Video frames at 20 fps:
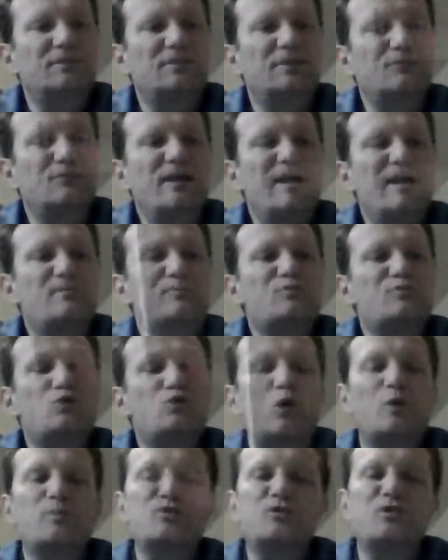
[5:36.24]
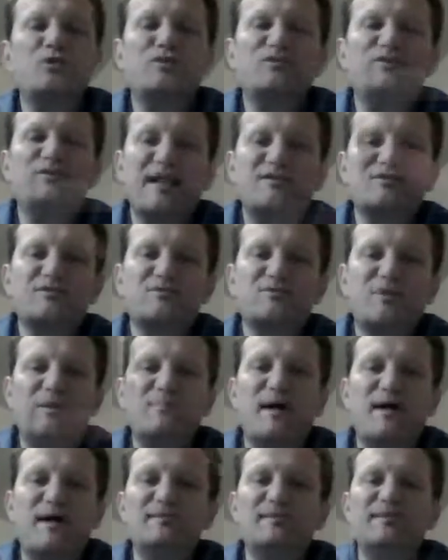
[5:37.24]
Reabsorption of calcium and
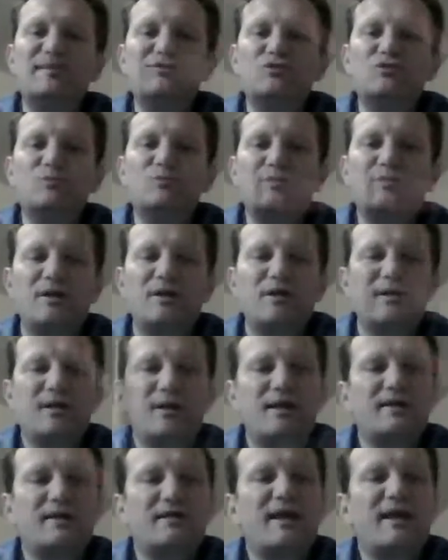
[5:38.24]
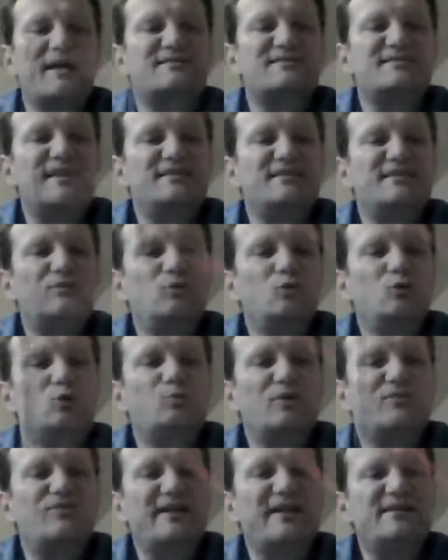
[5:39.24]
magnesium and the ascending loop
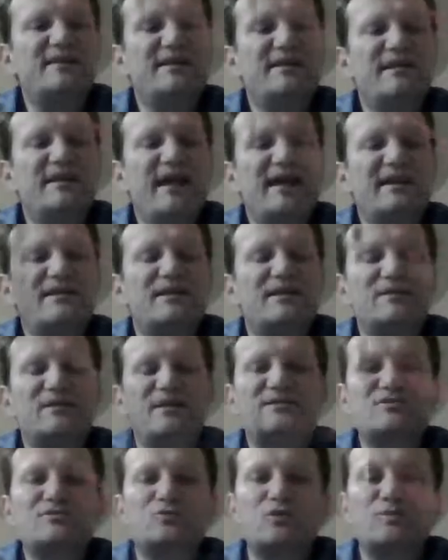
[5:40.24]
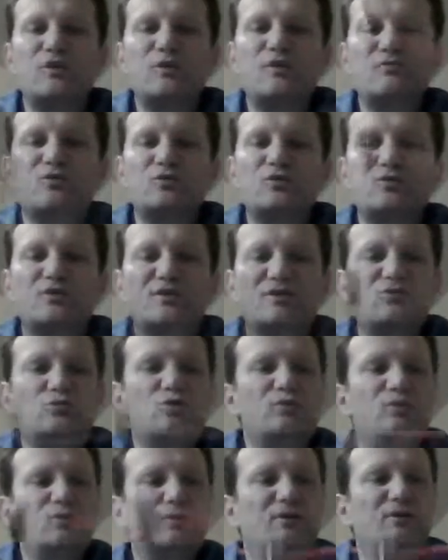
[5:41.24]
of Henle and the distal convoluted
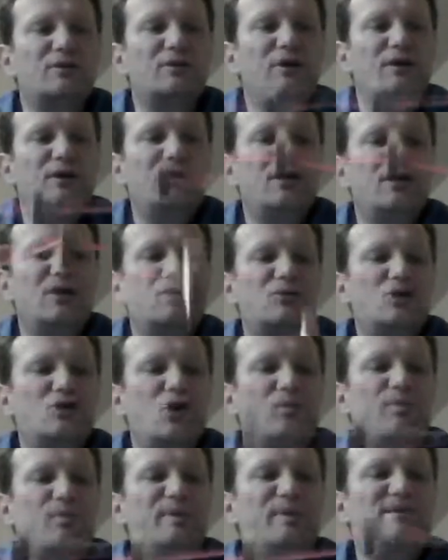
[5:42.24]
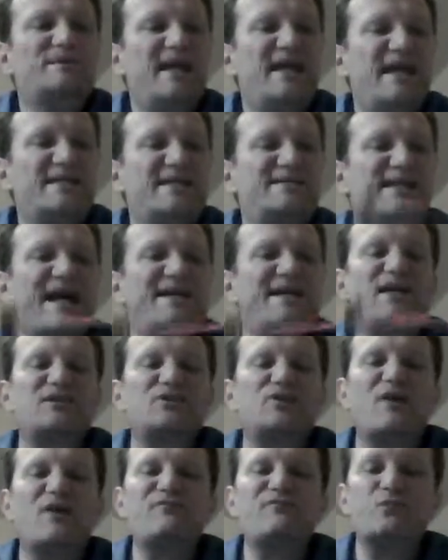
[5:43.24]
tubule. So PTH acts
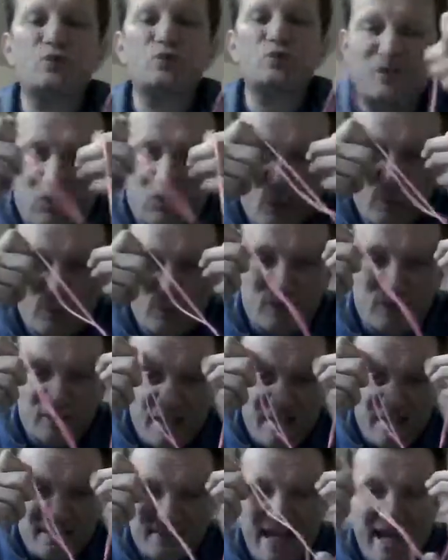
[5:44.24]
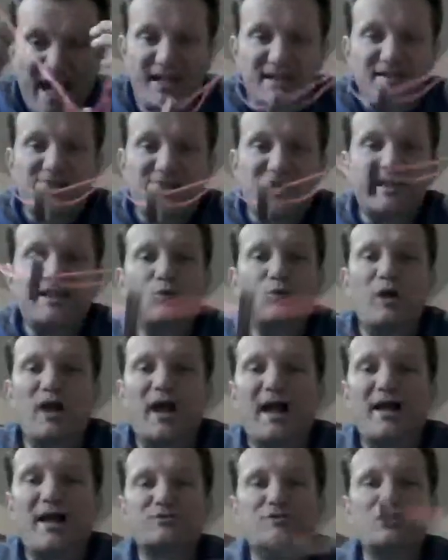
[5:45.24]
on convoluted tubules. It doesn't act anywhere
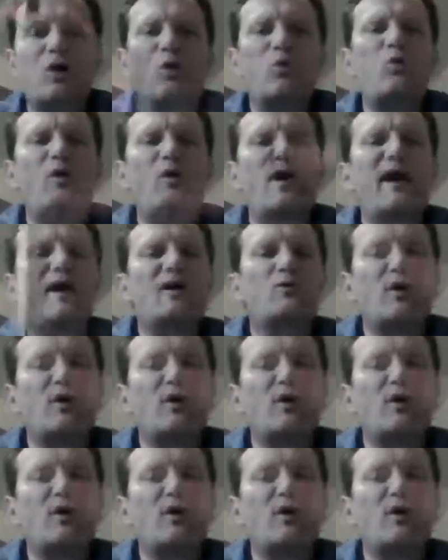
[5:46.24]
else. Where?